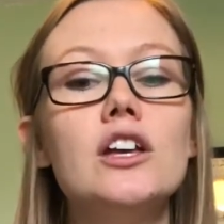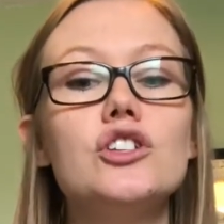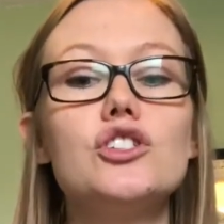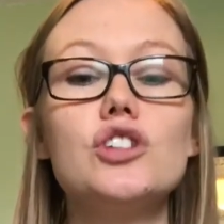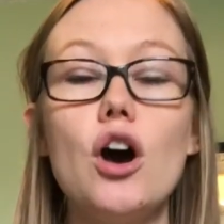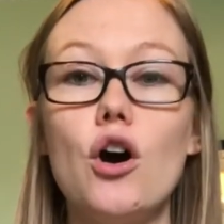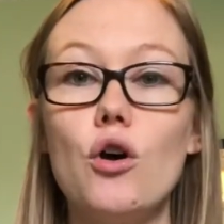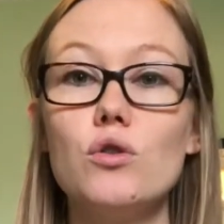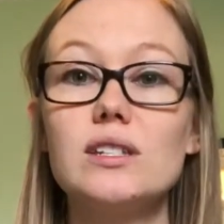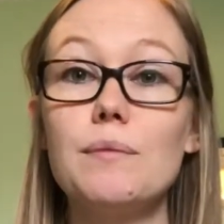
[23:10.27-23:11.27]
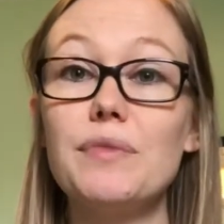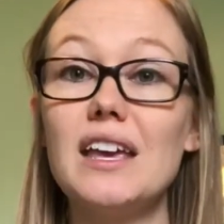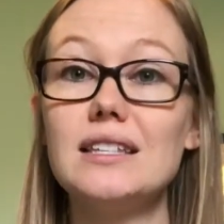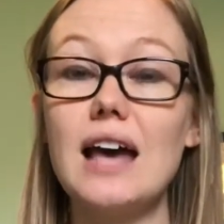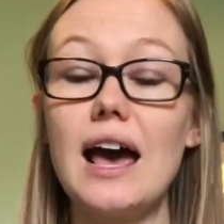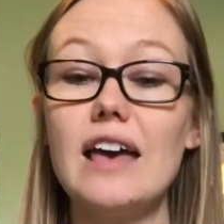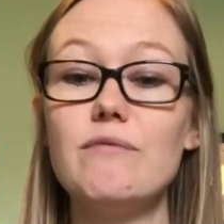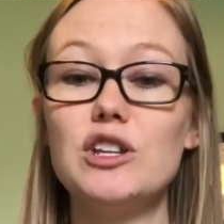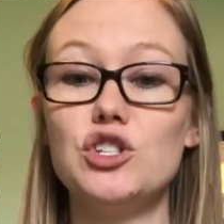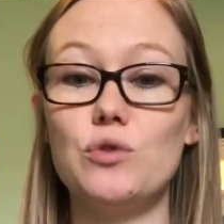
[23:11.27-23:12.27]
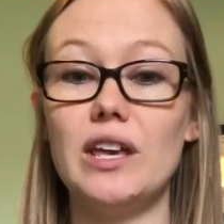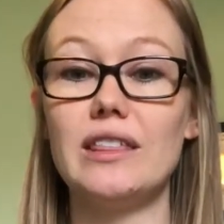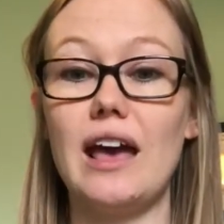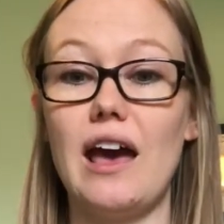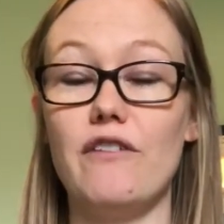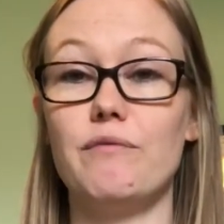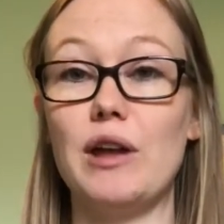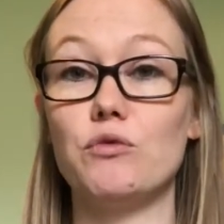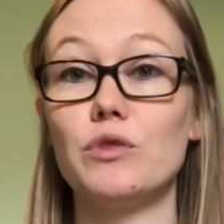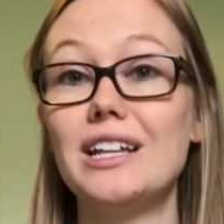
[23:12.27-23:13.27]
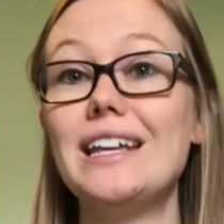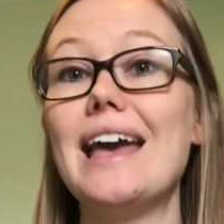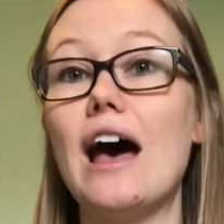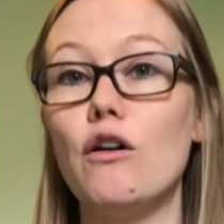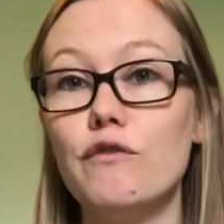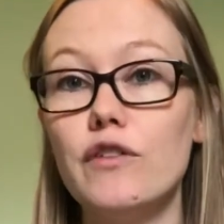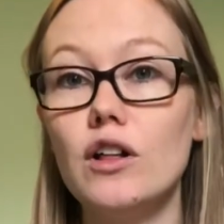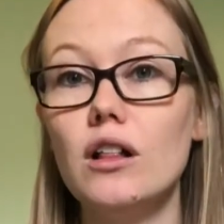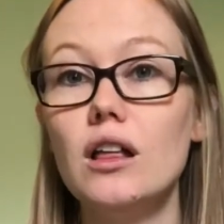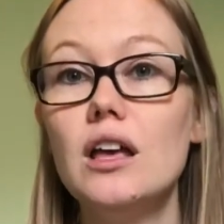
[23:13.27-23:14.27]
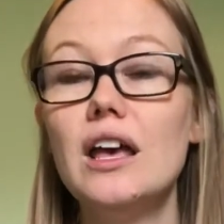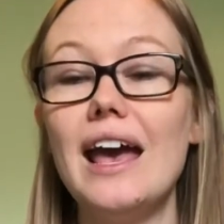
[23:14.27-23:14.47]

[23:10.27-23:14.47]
So some things that I have been doing that have been really helpful